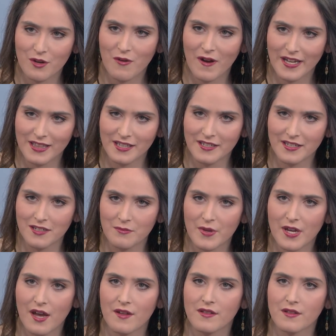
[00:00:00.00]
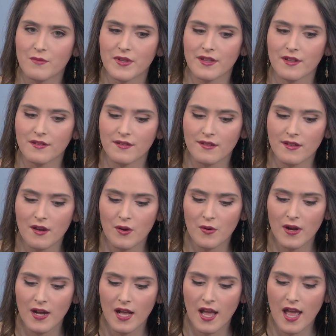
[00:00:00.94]
it quite literal, because it was
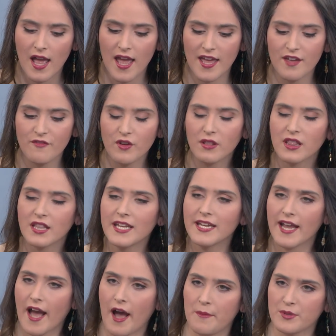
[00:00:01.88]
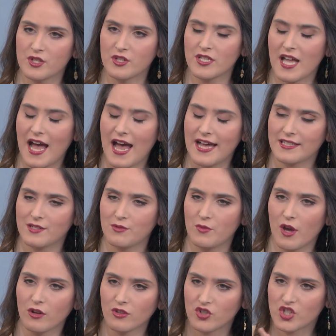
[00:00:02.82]
also, even leading up to that,
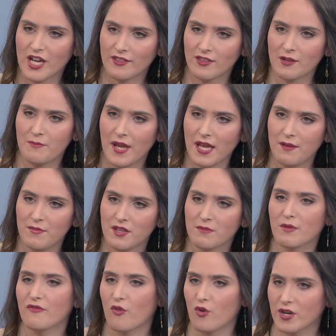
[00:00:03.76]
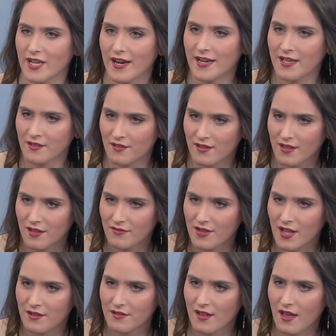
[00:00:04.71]
we all gender babies before they're
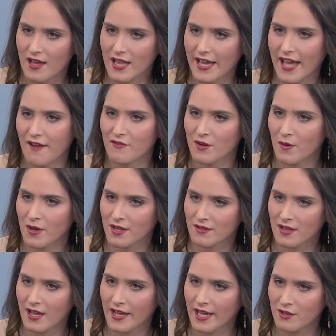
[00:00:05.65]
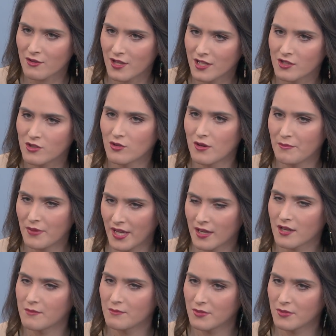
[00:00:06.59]
conceived, I say. Like, everyone is like, are you going to do a pink or